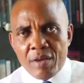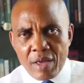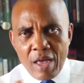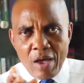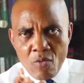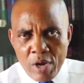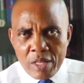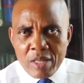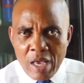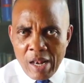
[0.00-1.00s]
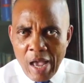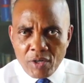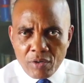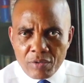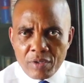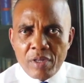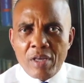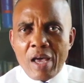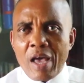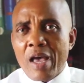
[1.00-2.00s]
win the election,
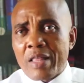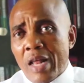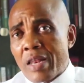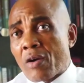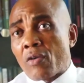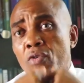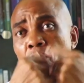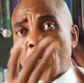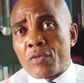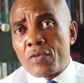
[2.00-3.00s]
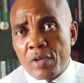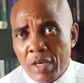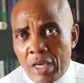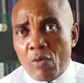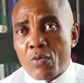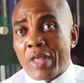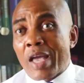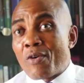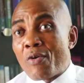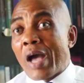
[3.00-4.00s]
that the Constitution, he will
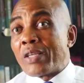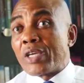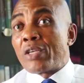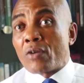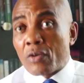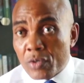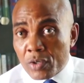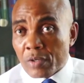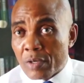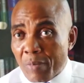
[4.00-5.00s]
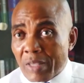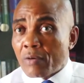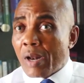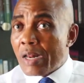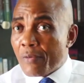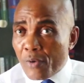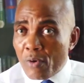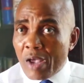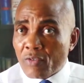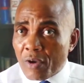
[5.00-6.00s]
then go and change Constitution, particularly the
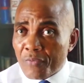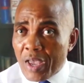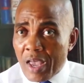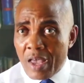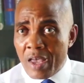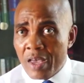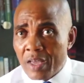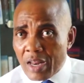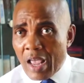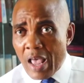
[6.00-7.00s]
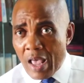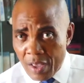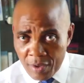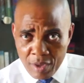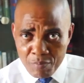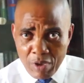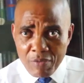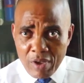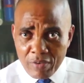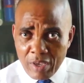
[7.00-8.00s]
followers of the
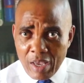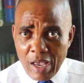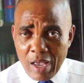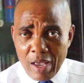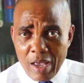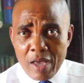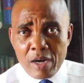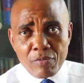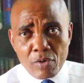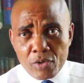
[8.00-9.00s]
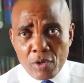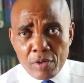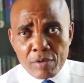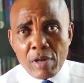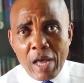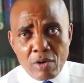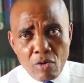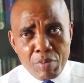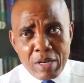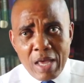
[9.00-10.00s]
PVC revolution and the
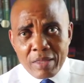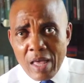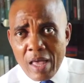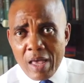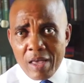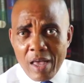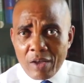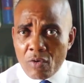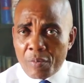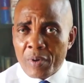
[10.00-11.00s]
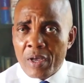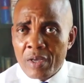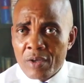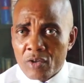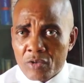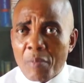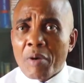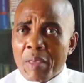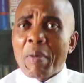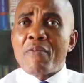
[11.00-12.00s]
obedient group. Some
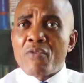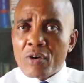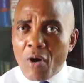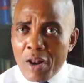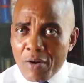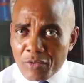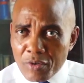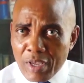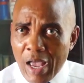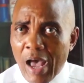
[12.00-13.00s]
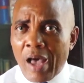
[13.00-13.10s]
of them are even calling out to say,